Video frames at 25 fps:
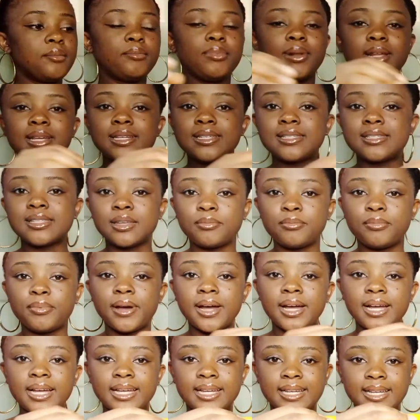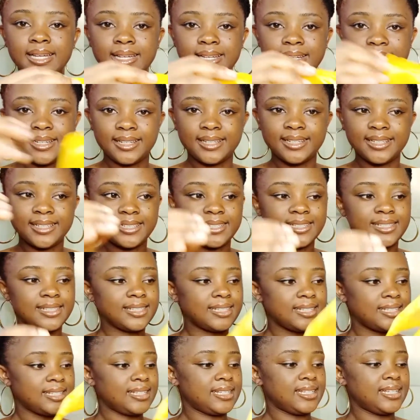plastic bag.
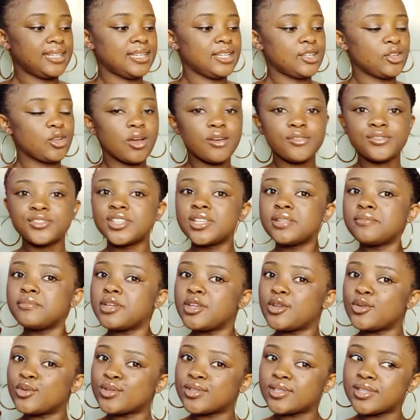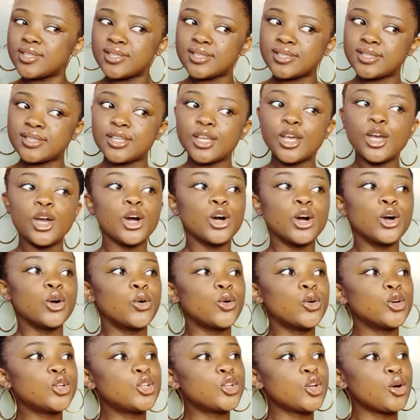You have seen me use this a
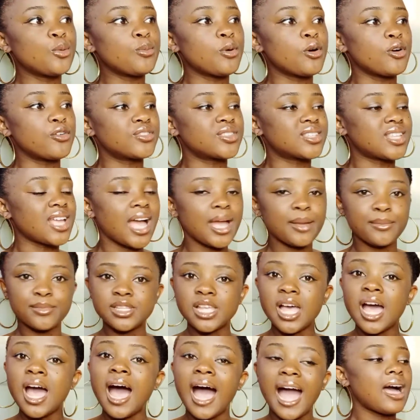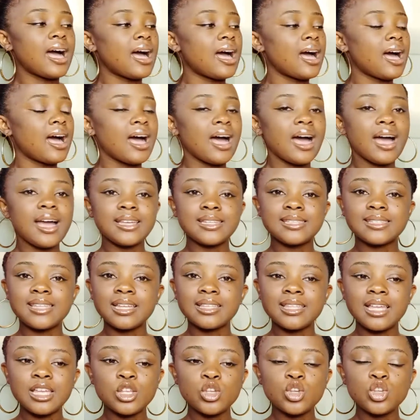good number of times. I
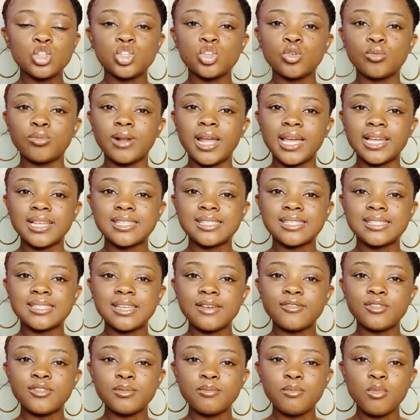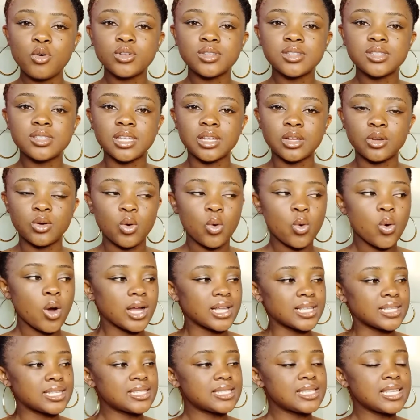started YouTube like 7 months ago,
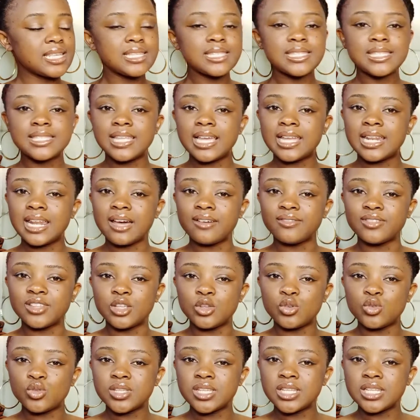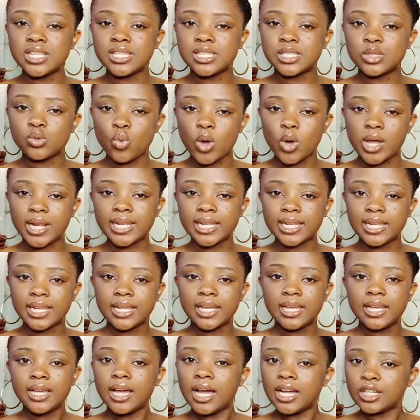and since then I've been using this one.
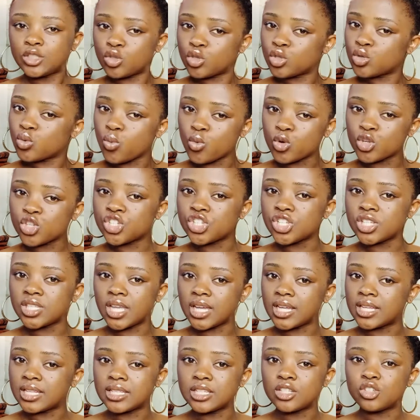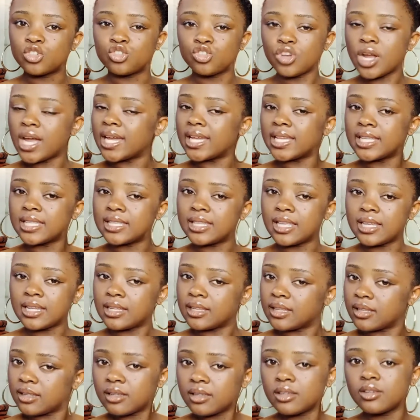I just wash it and dry it,
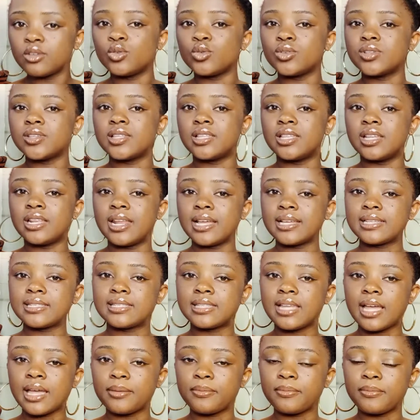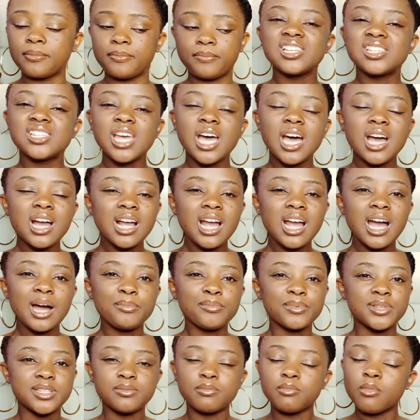then use it the next time. A shower
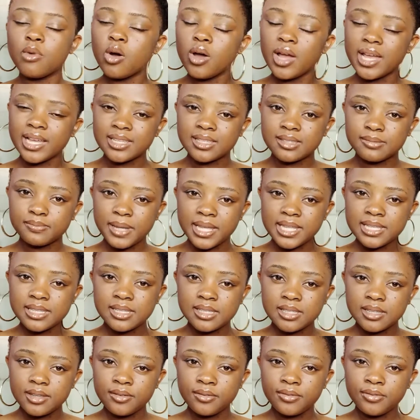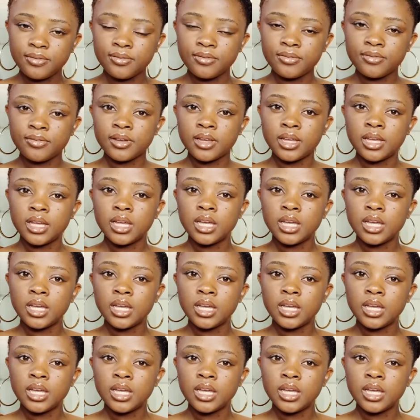cap is more expensive.